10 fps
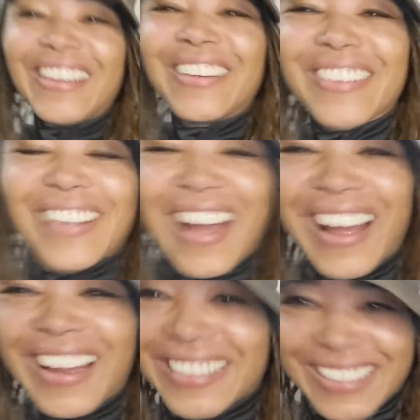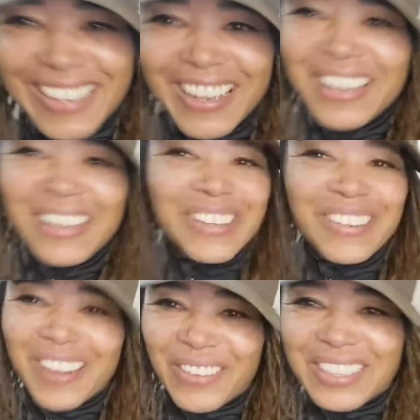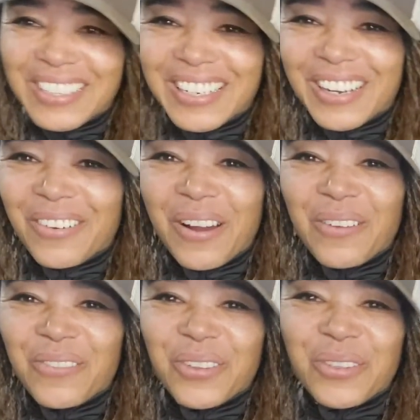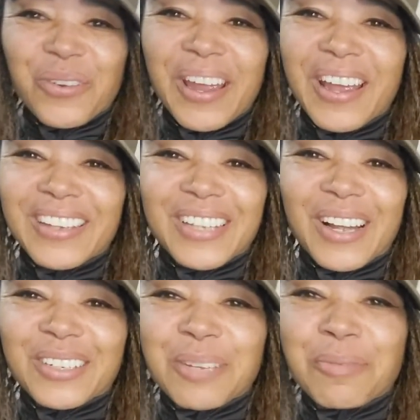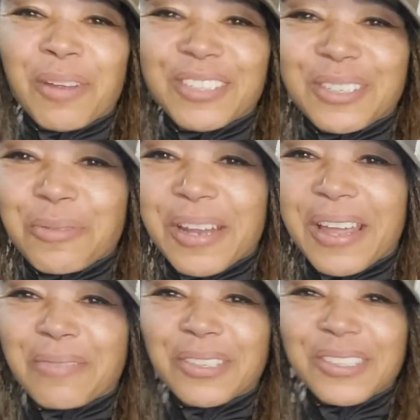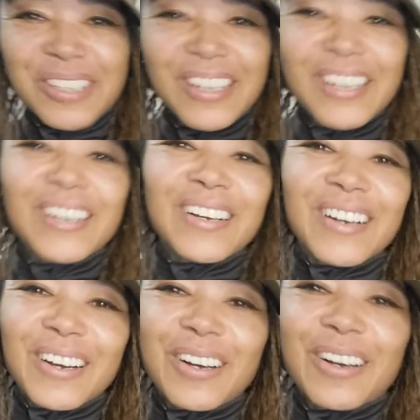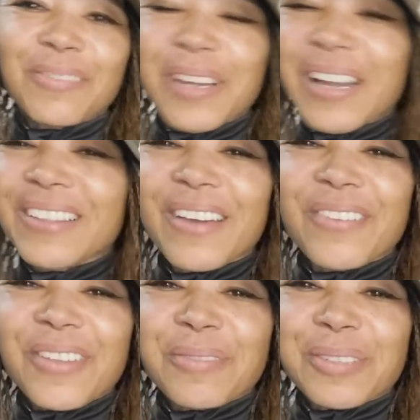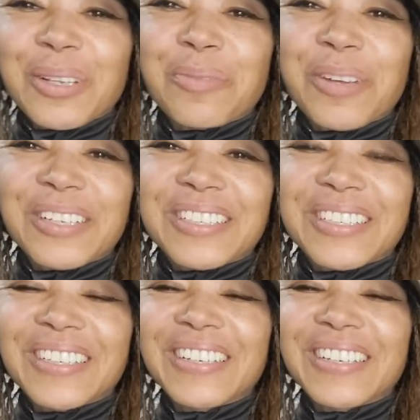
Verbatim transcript: You guys, you don't have to stick around for the way I talk to my stupid animals. Oh, I bet I love them so much.